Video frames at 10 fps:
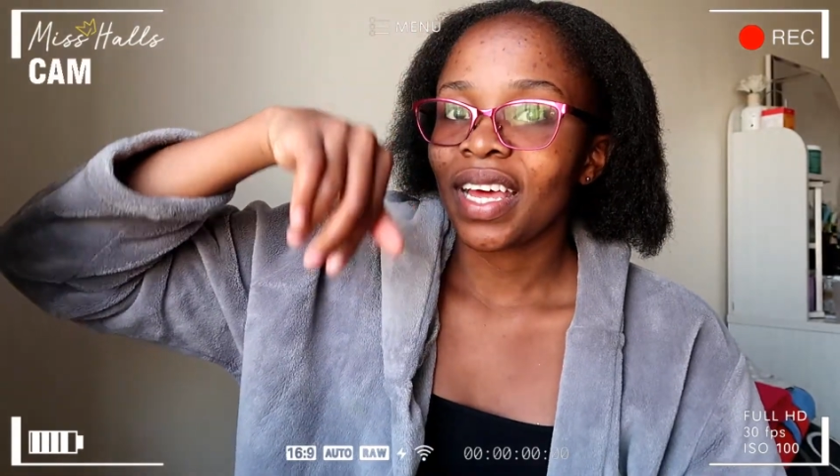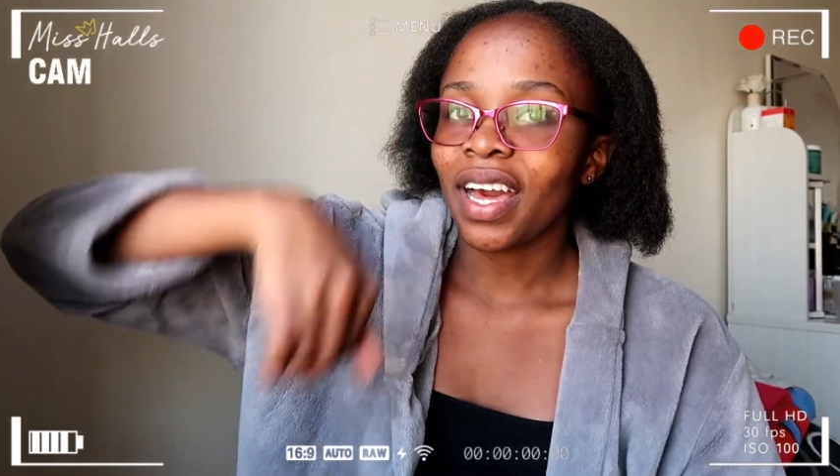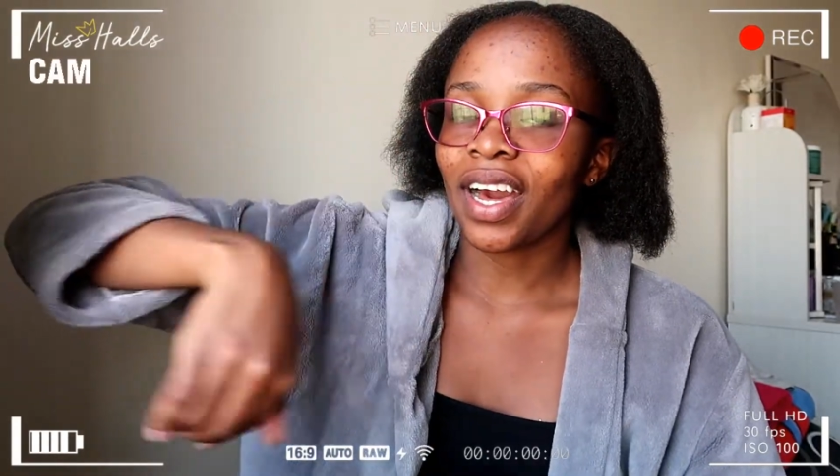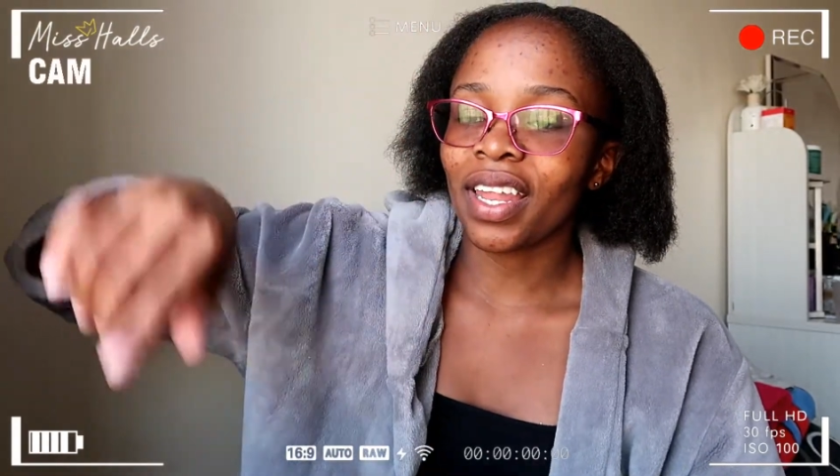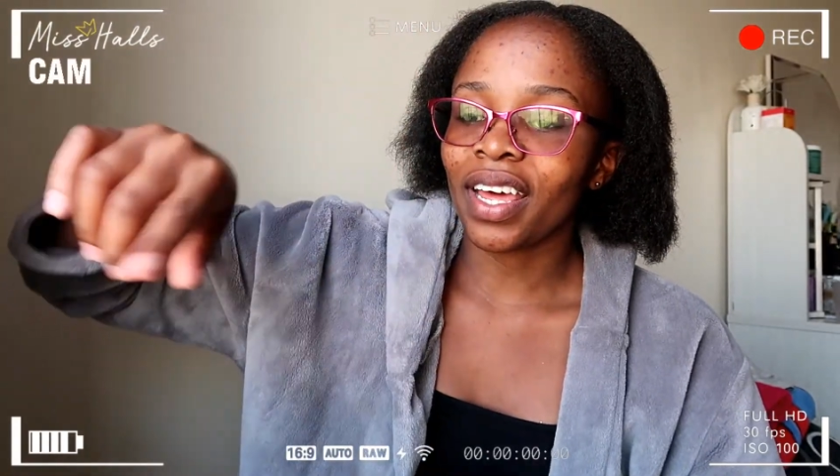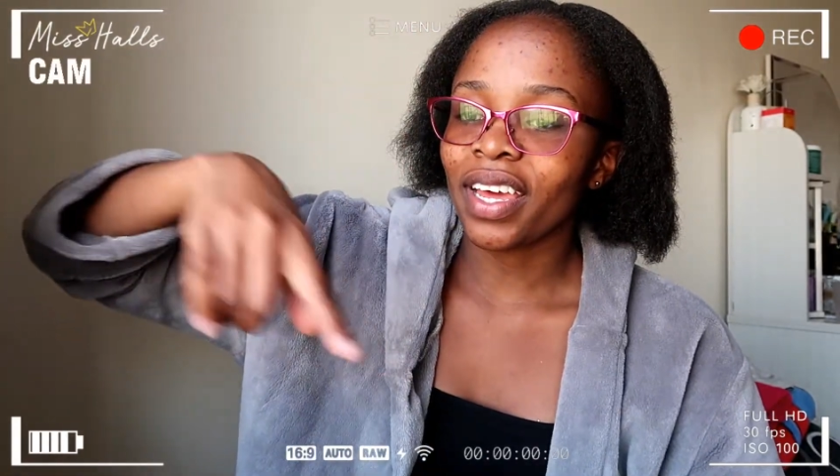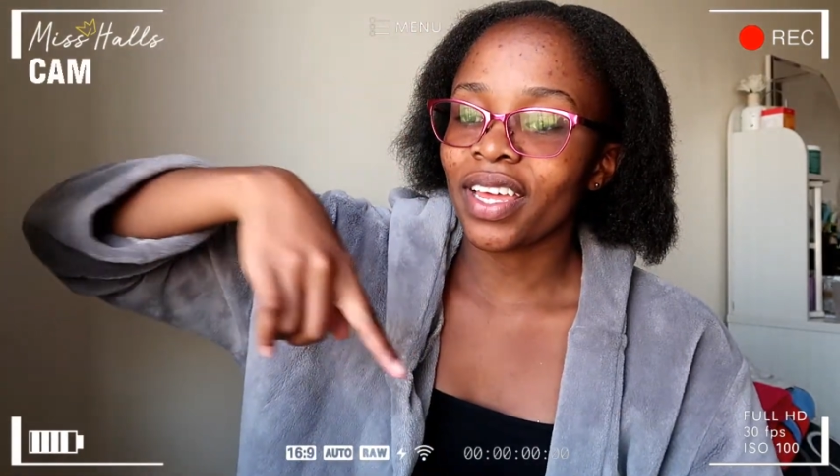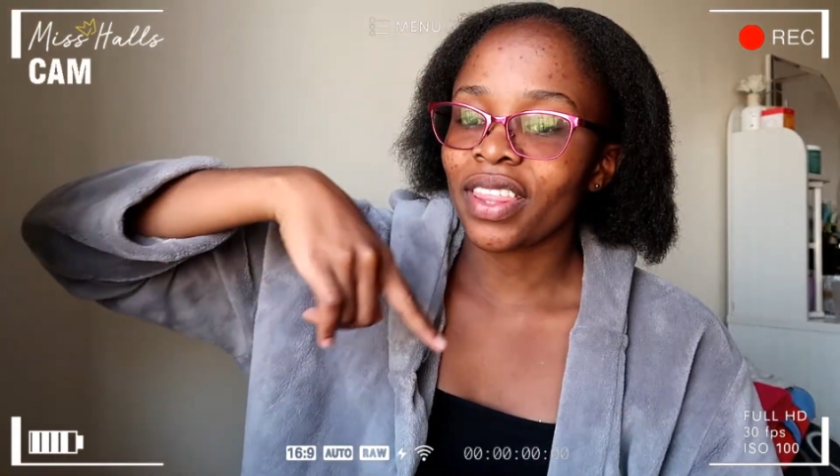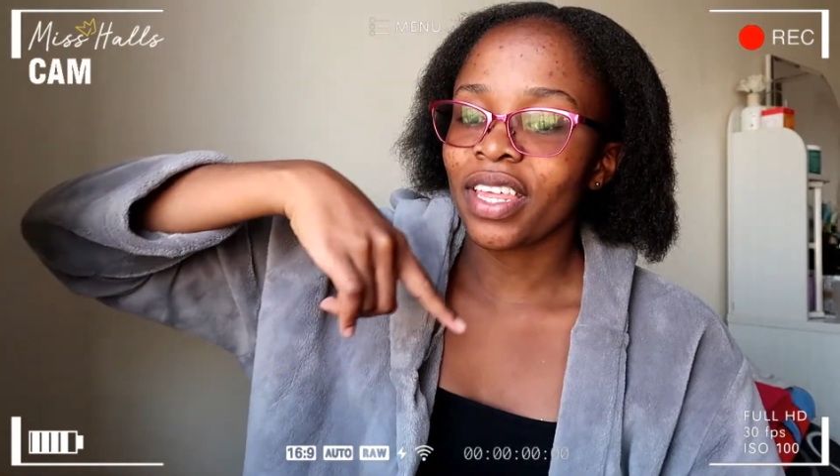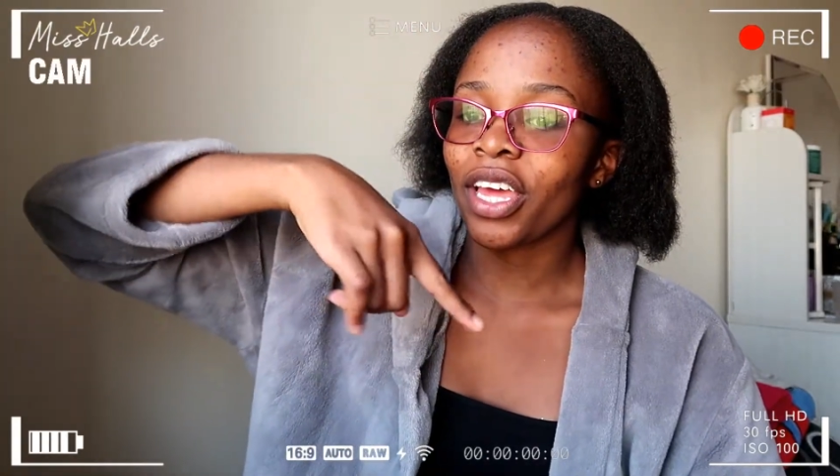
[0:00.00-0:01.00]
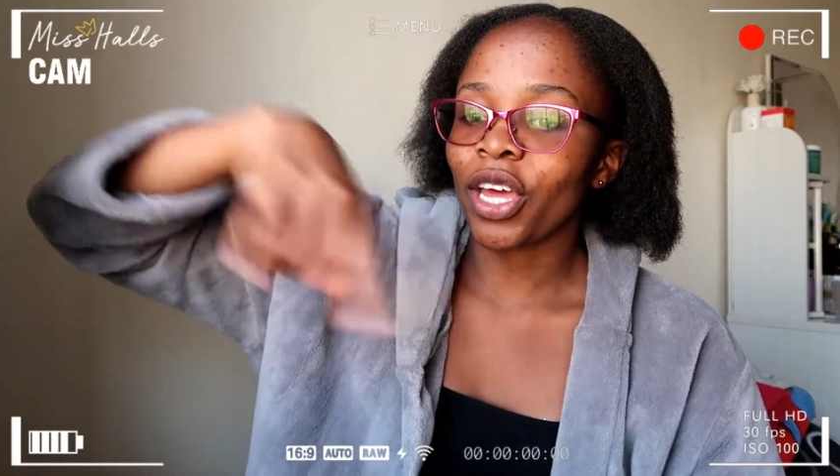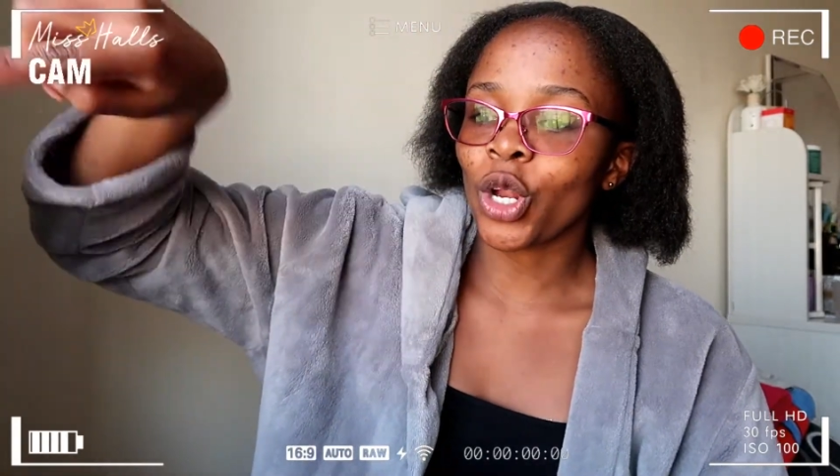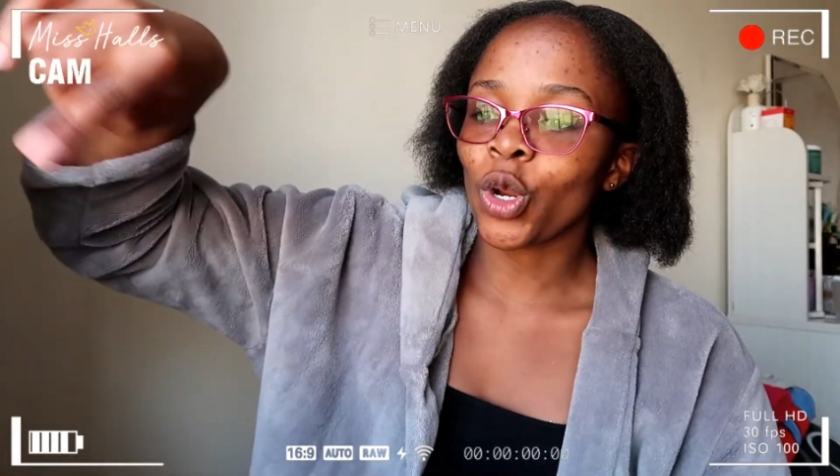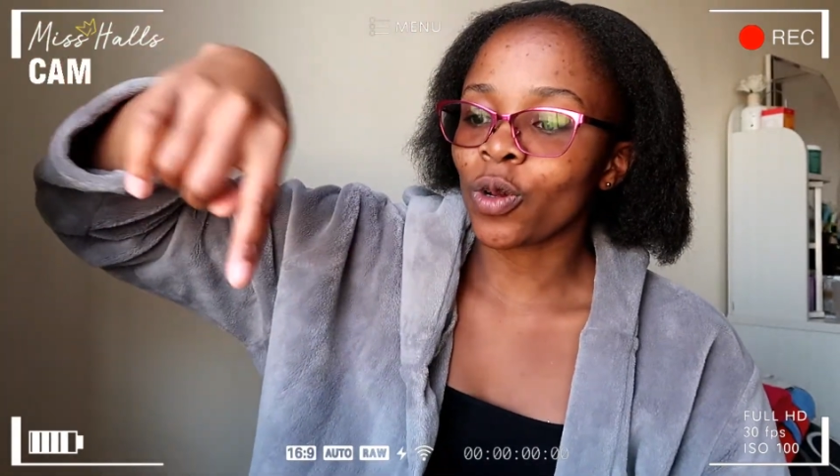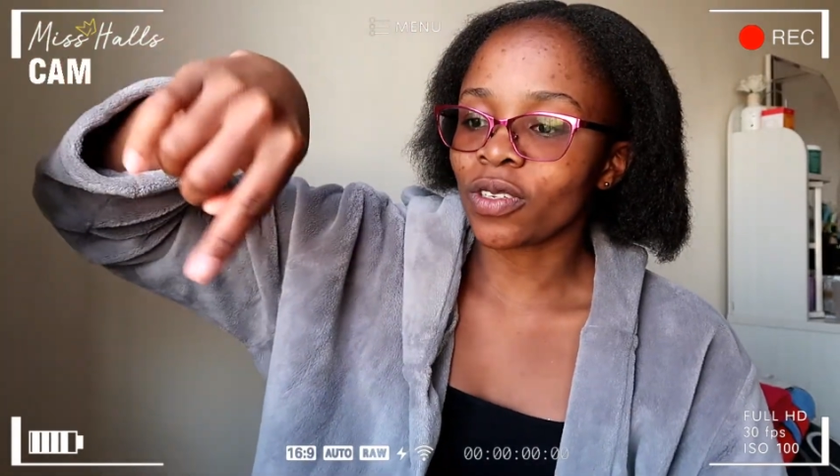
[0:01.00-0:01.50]
are like, they're
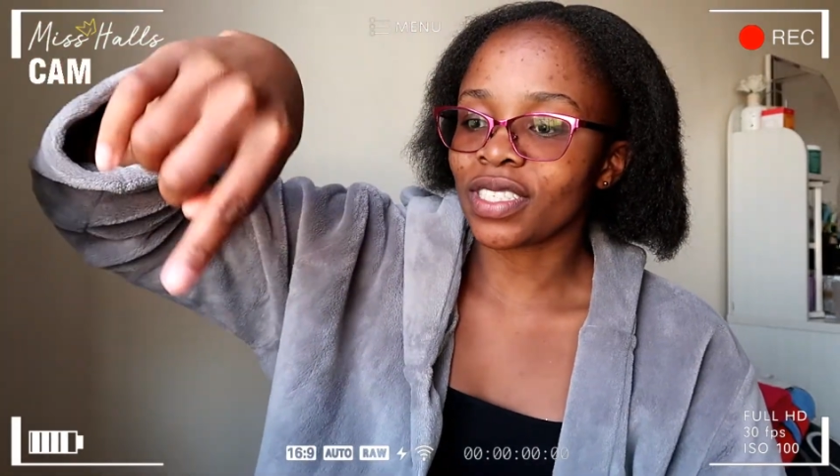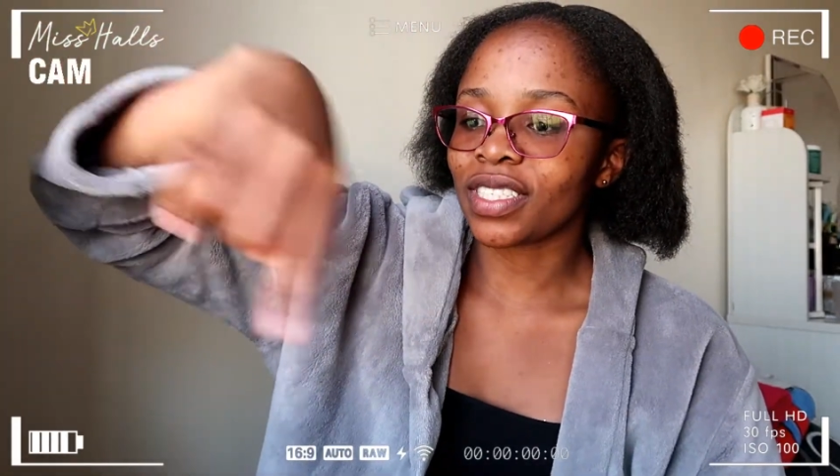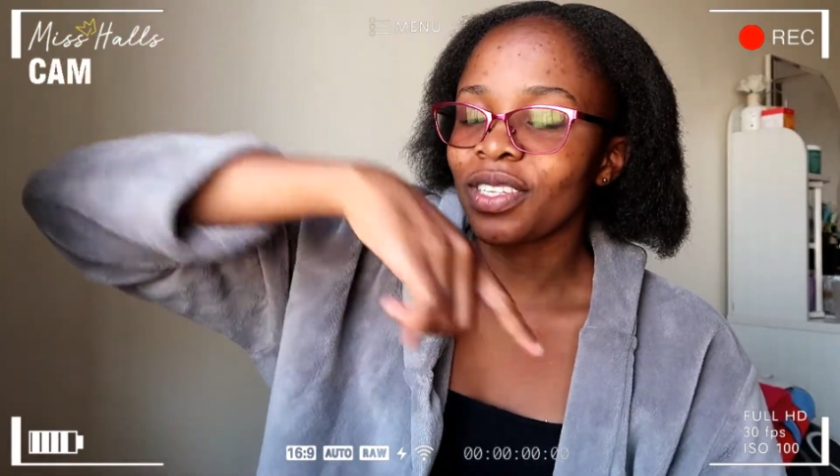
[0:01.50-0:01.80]
enclosed.